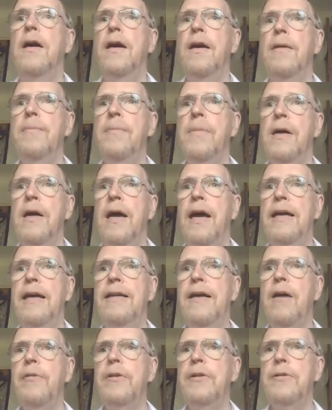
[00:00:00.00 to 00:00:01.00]
And
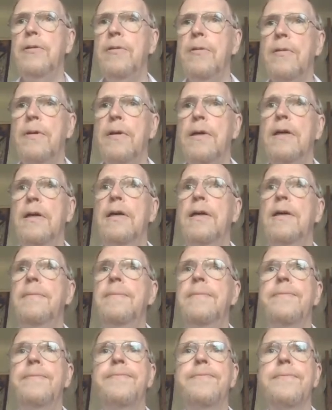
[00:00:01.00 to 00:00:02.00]
now we do,
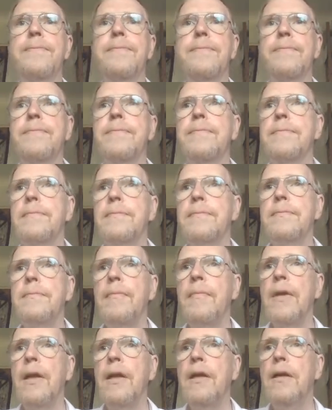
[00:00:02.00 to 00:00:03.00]

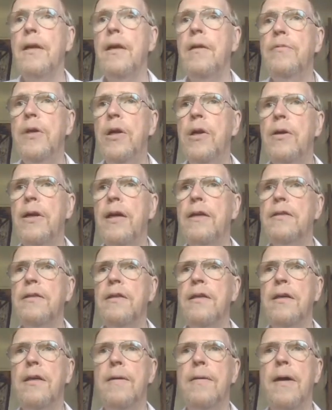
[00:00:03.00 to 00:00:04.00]
we look at
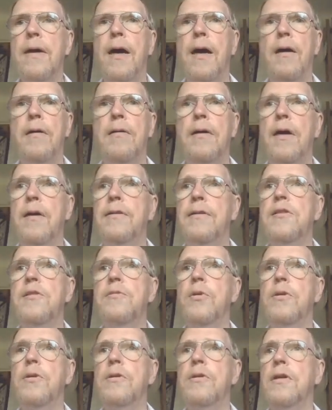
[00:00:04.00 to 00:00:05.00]
how
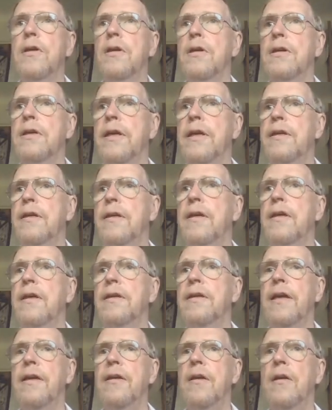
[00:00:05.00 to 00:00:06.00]
this would
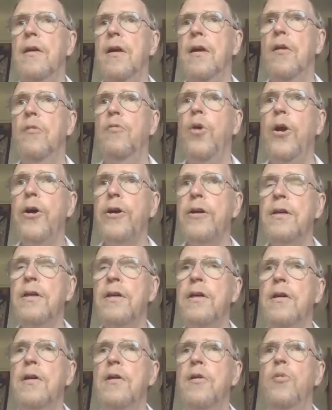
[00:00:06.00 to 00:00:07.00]
again work.
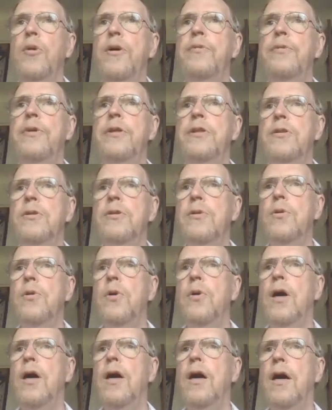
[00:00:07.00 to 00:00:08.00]
When we
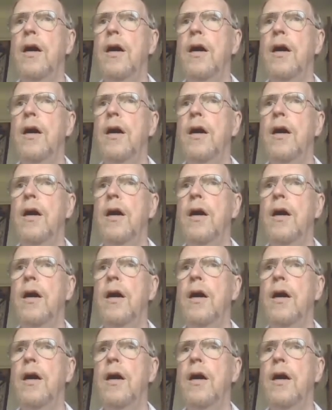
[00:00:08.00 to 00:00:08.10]
do,